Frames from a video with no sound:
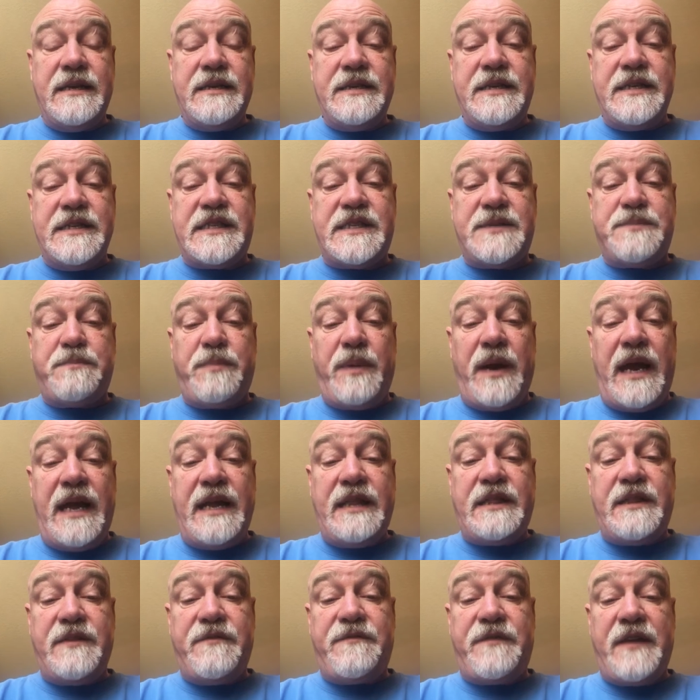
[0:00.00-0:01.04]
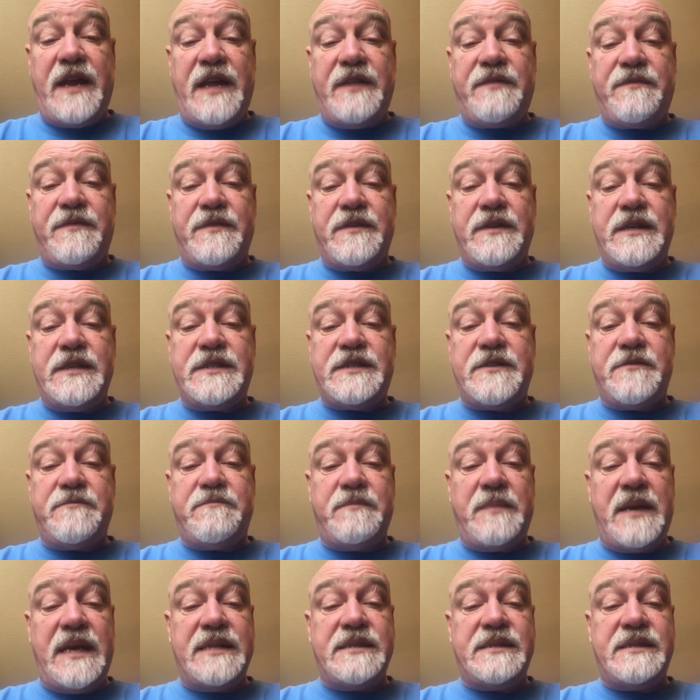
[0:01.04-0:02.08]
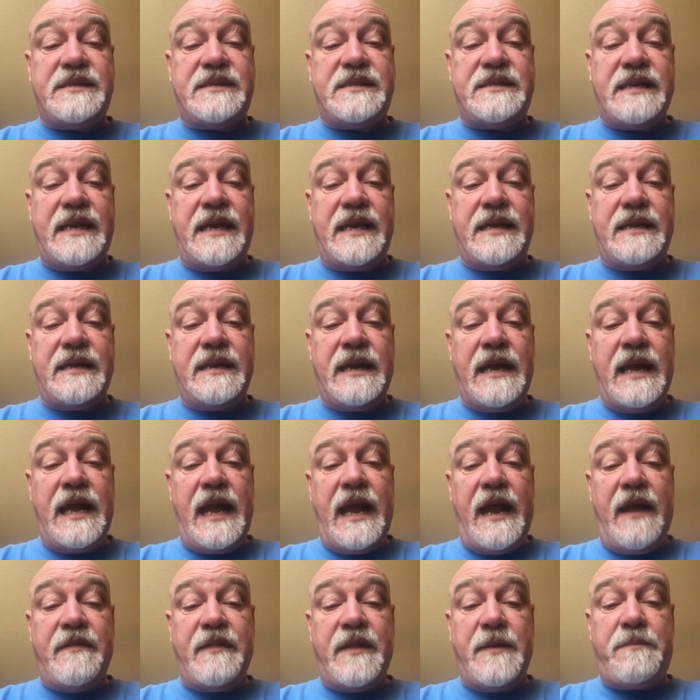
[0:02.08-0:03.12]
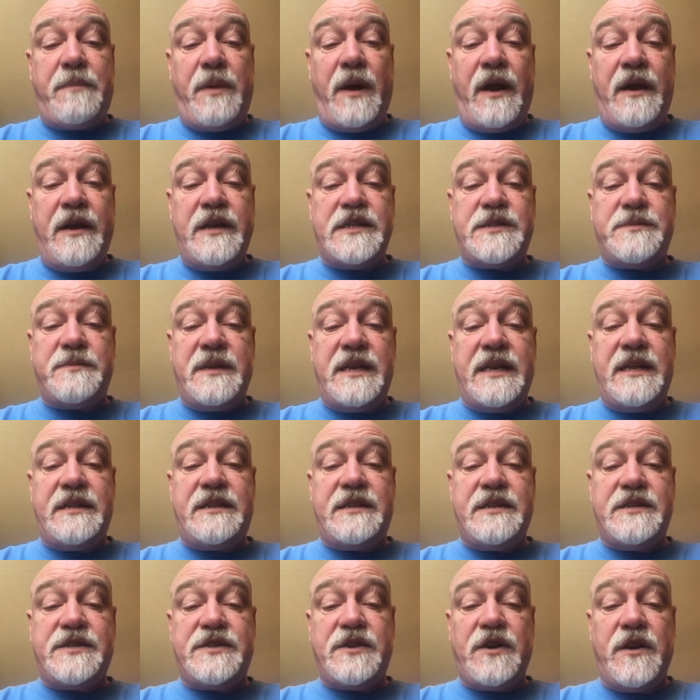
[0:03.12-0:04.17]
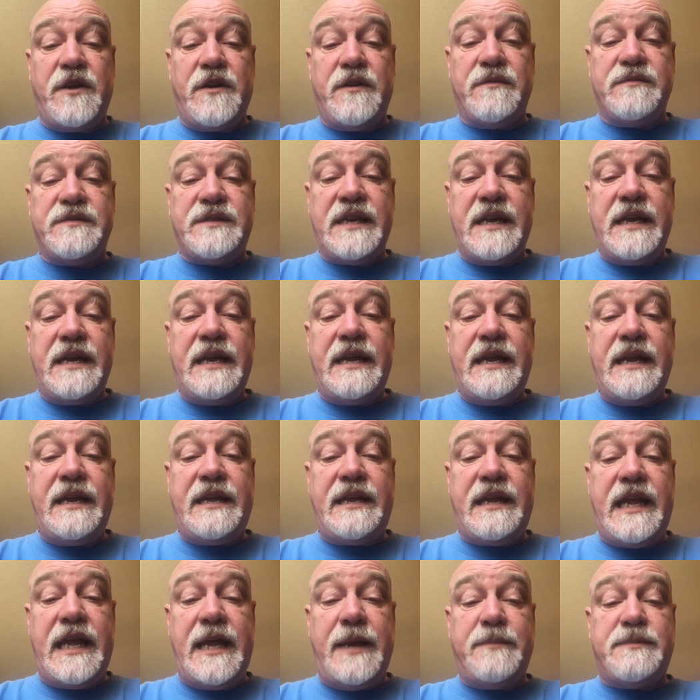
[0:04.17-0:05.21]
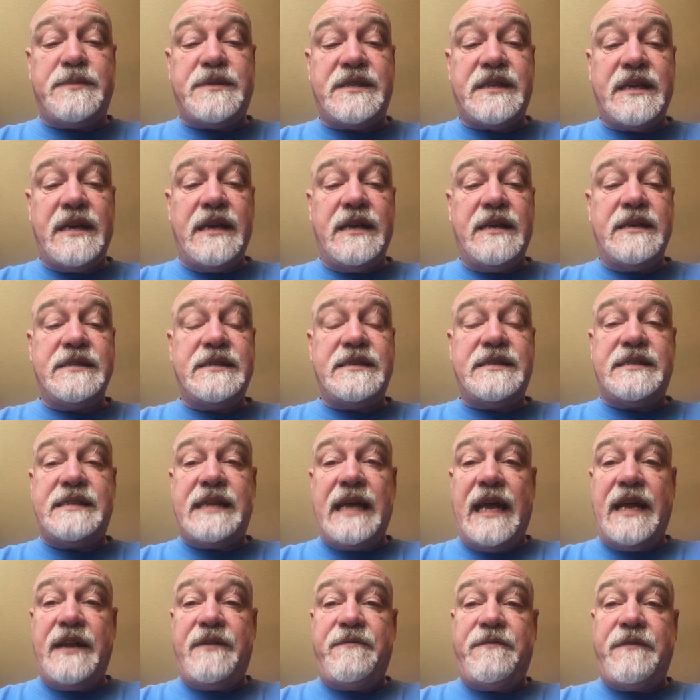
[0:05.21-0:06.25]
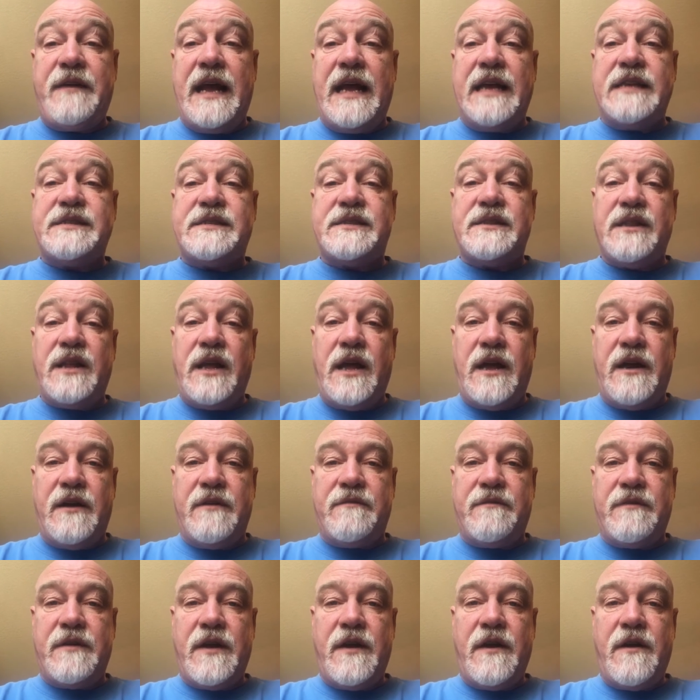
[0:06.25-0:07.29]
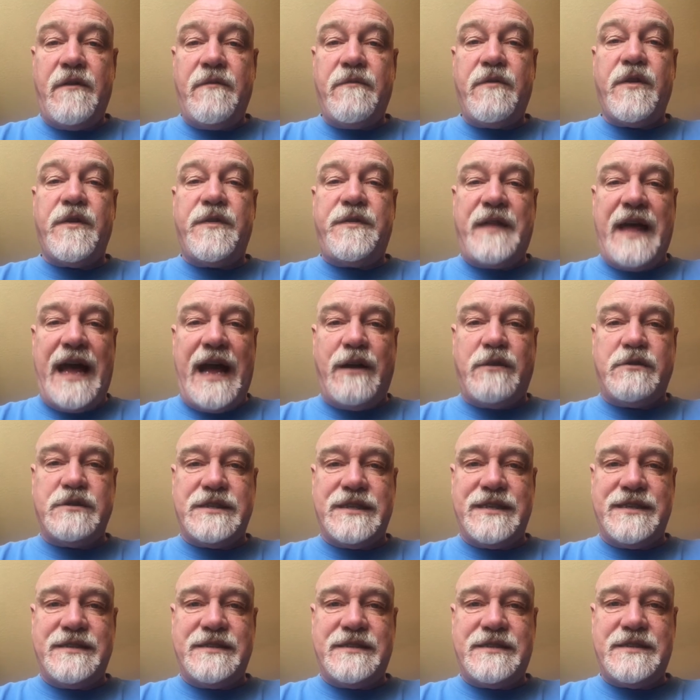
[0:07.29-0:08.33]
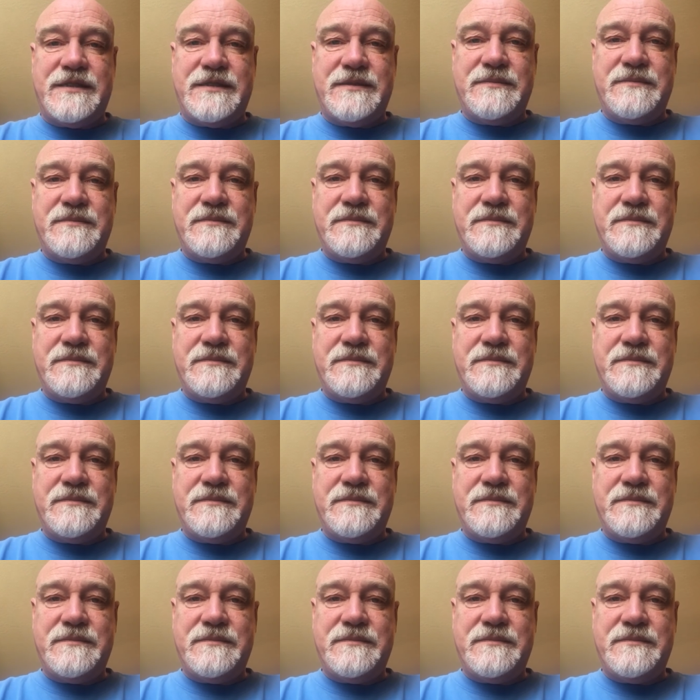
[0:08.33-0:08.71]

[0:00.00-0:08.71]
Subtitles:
Despite the faithfulness of men's sin and the punishment it deserves, He keeps steadfast love for thousands.